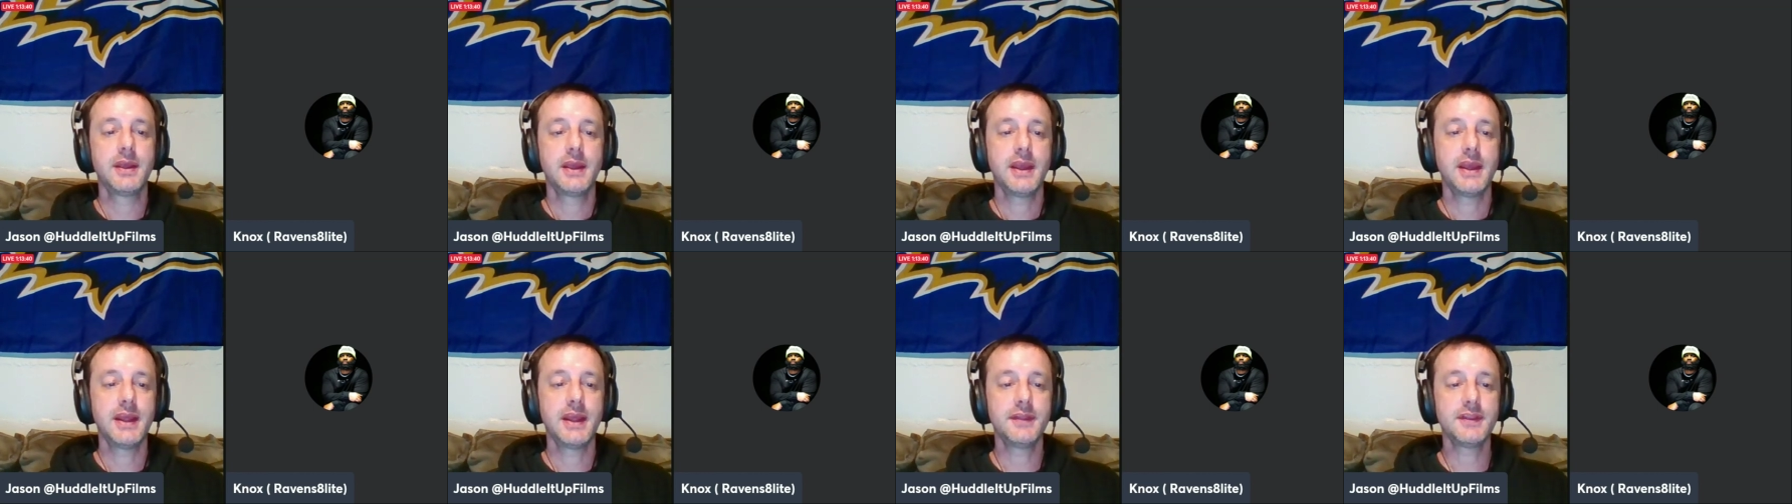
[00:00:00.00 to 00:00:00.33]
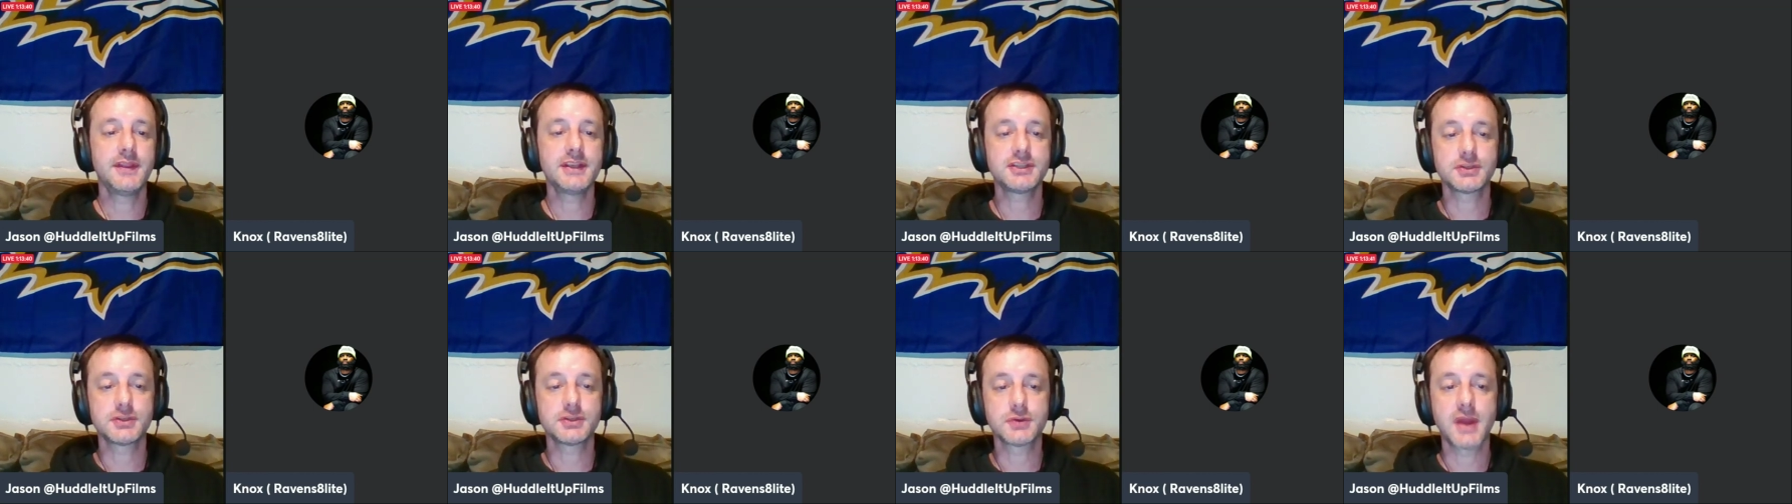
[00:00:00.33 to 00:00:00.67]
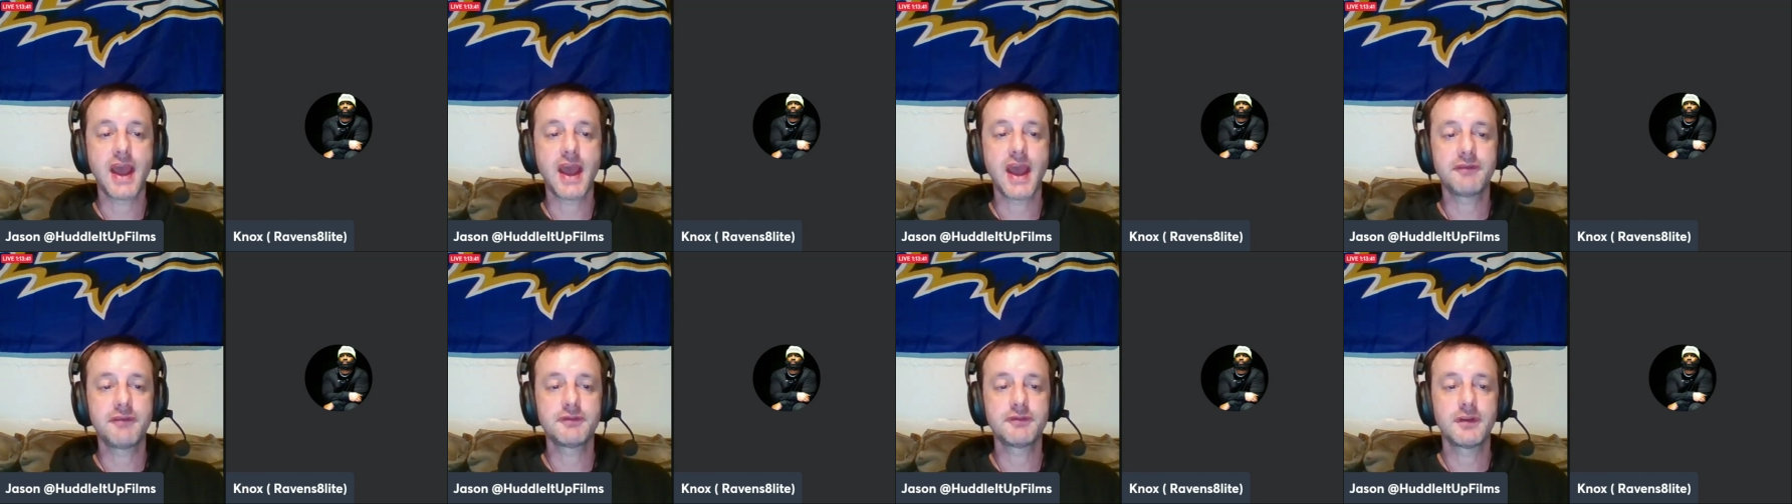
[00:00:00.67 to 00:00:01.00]
in this
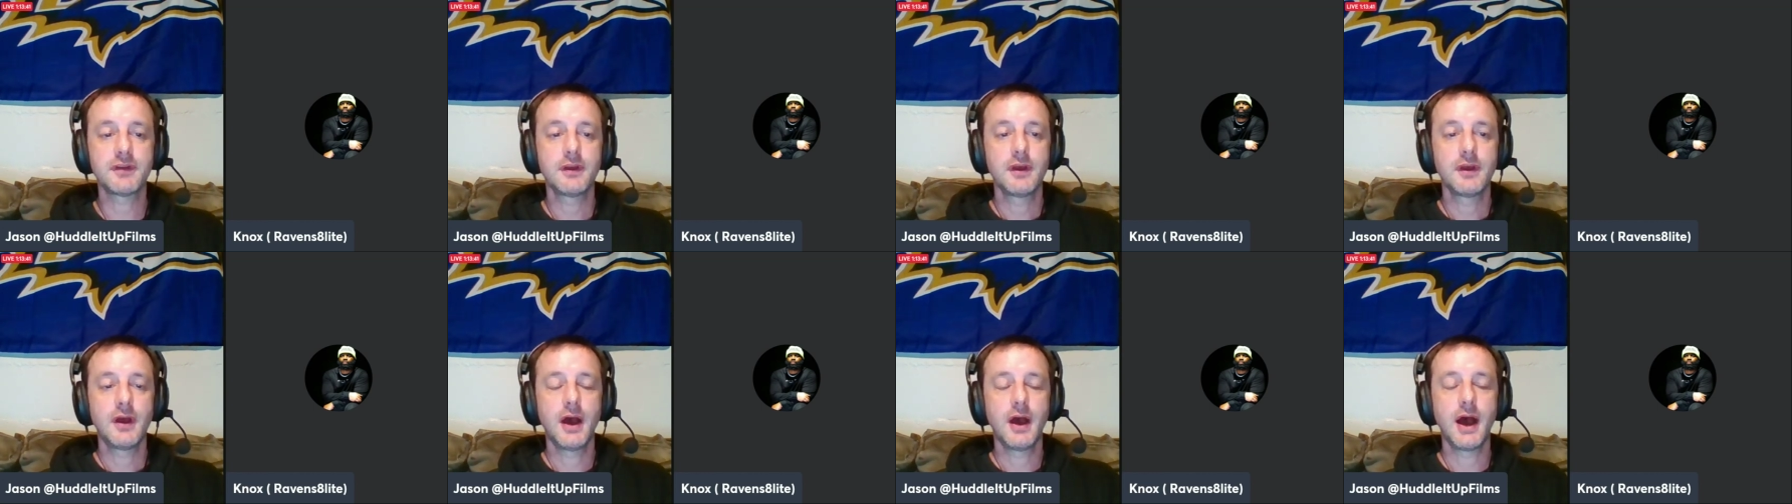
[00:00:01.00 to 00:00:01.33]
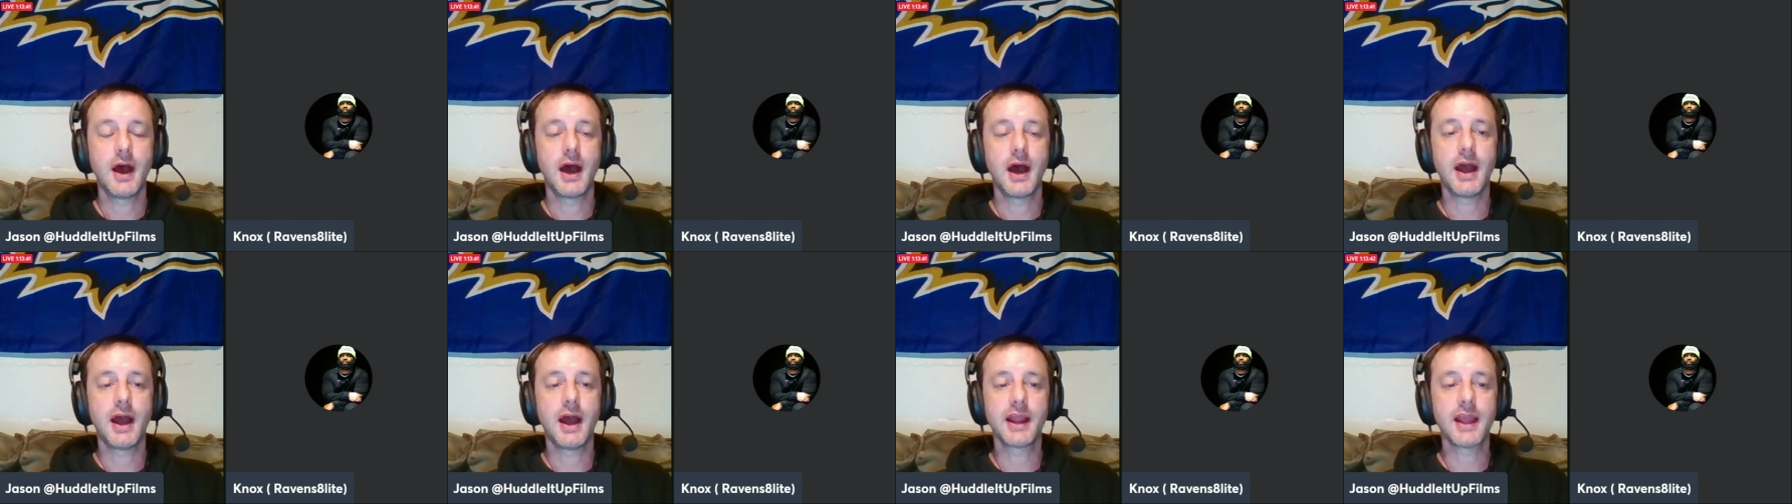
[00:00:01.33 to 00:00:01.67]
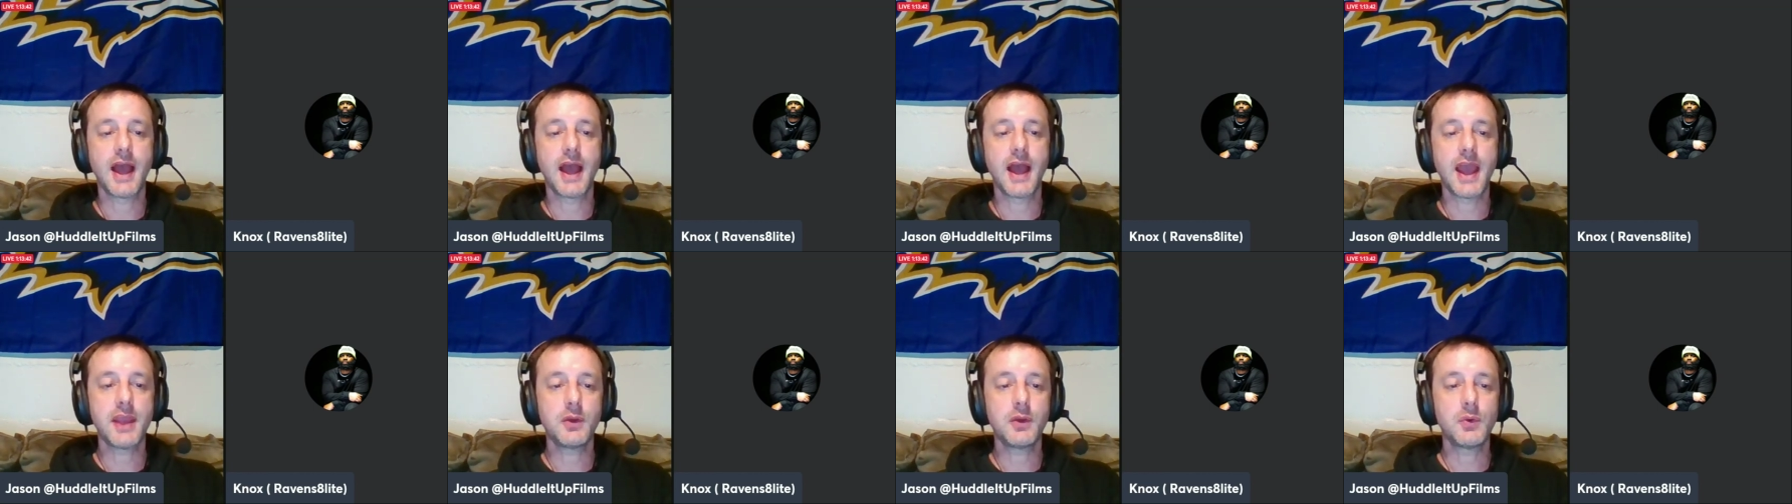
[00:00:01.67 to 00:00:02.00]
draft. Uh, a
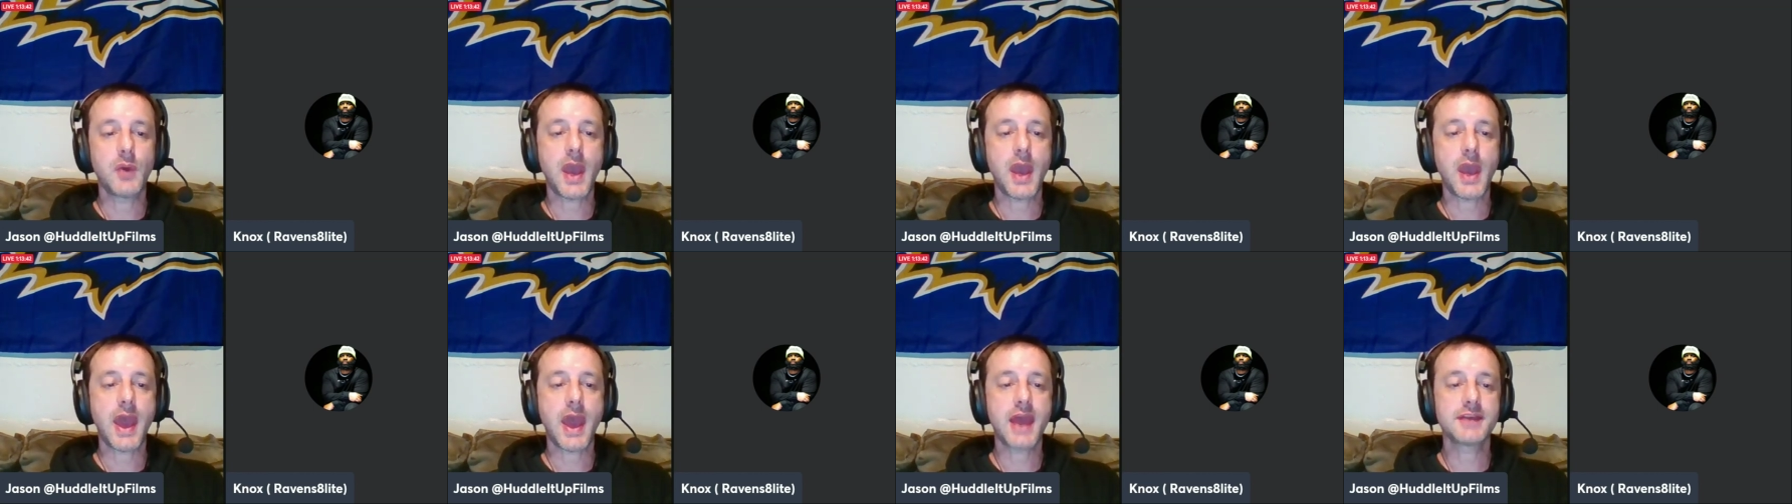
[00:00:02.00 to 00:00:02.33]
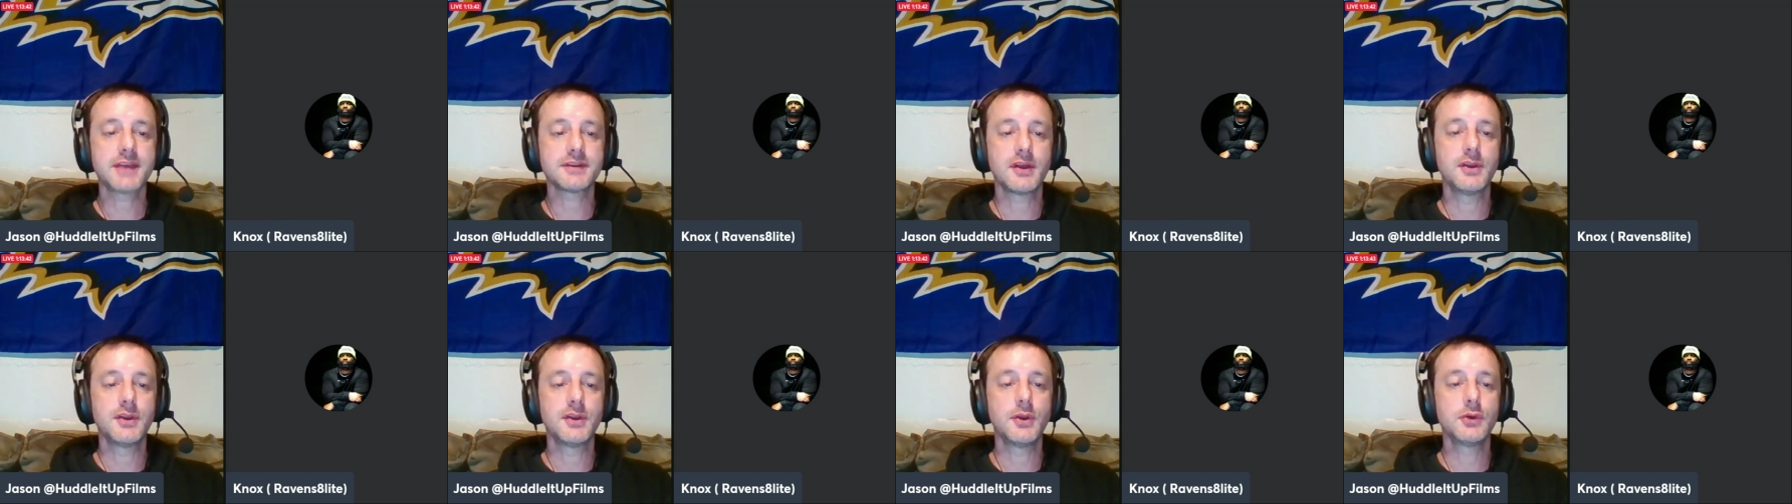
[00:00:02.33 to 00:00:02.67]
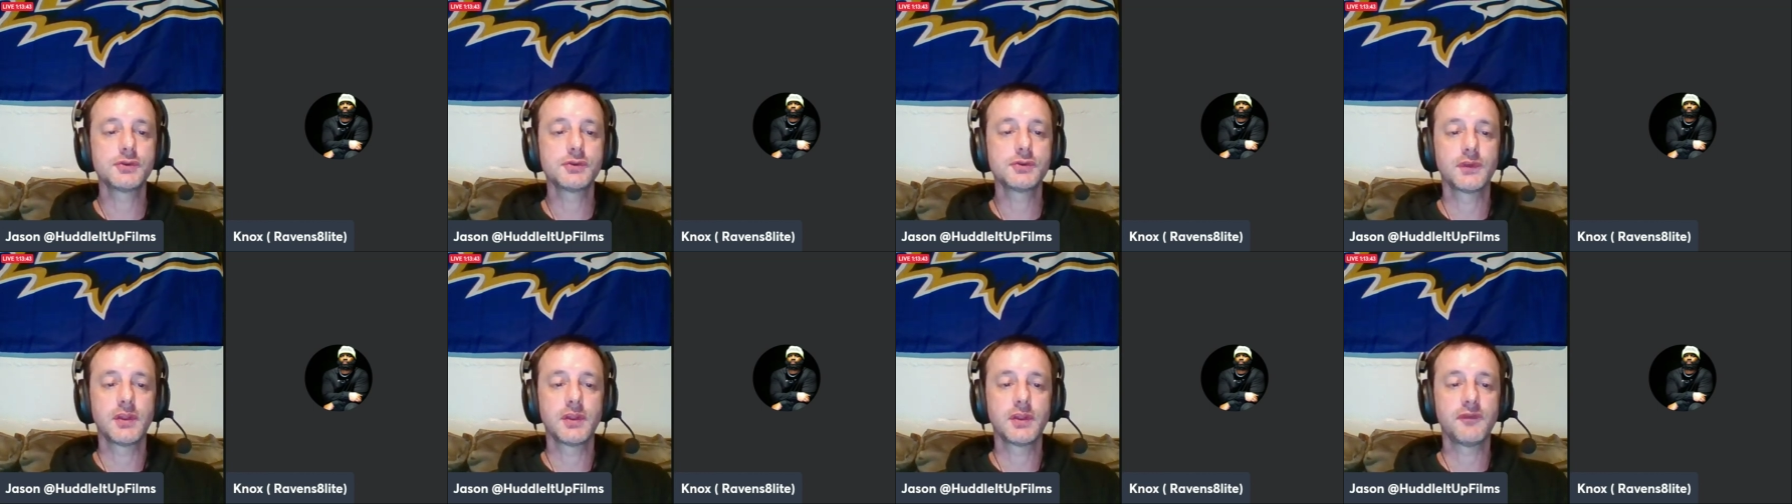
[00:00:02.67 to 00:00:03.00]
guy who has a
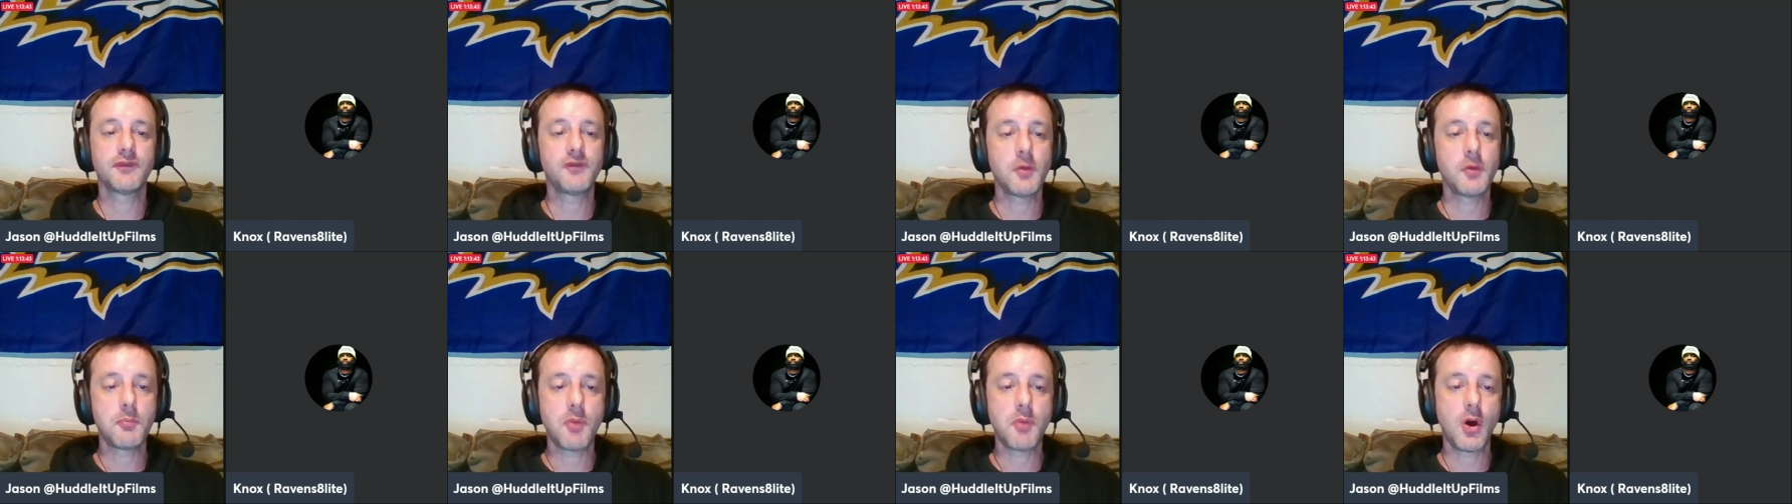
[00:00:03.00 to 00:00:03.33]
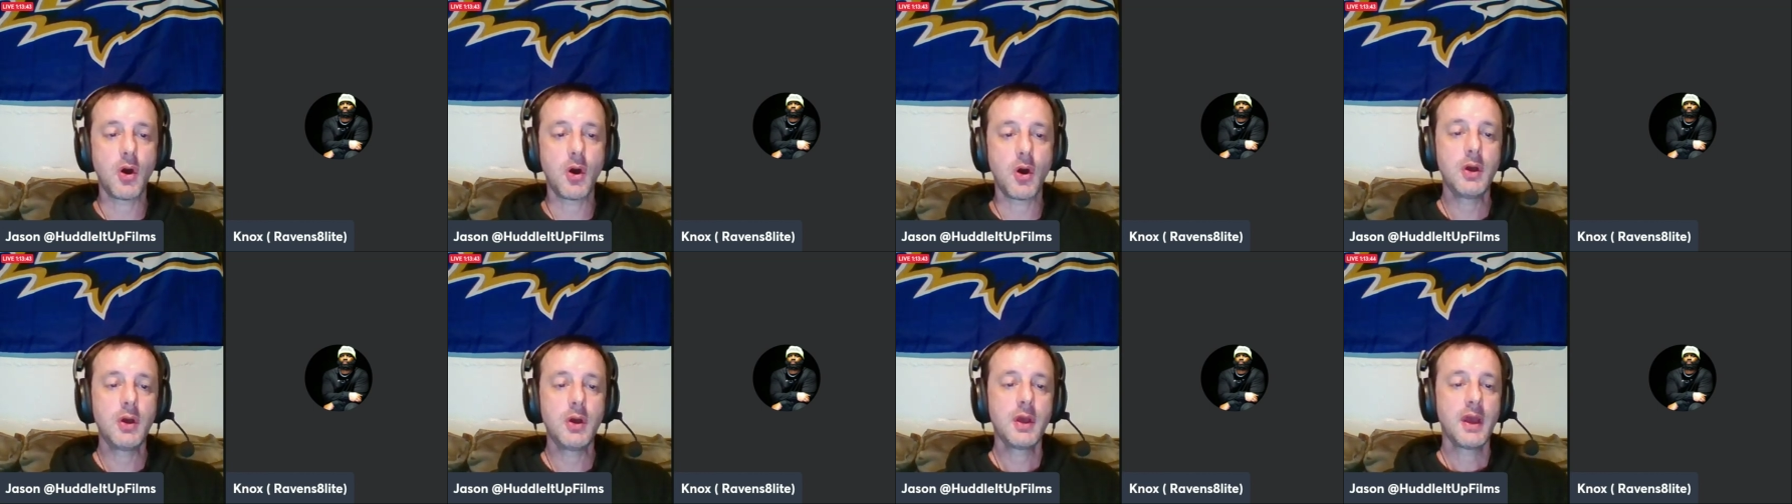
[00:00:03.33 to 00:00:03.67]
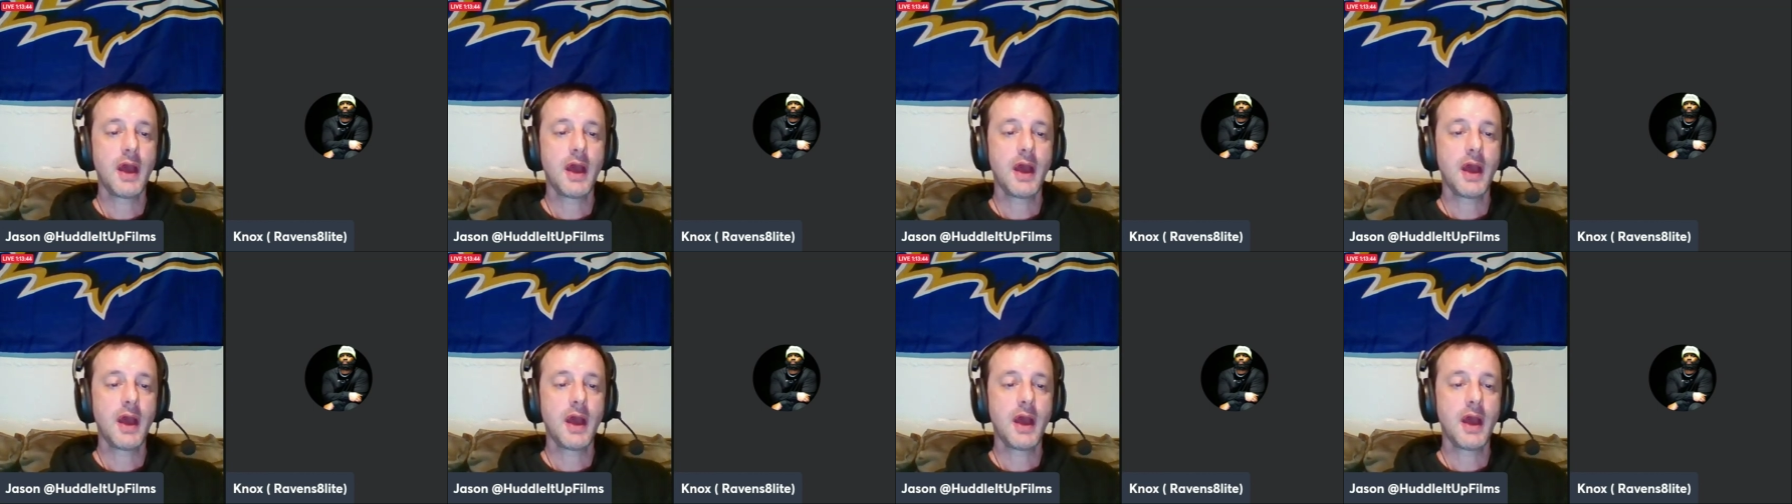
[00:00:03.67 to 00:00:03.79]
nose for the football.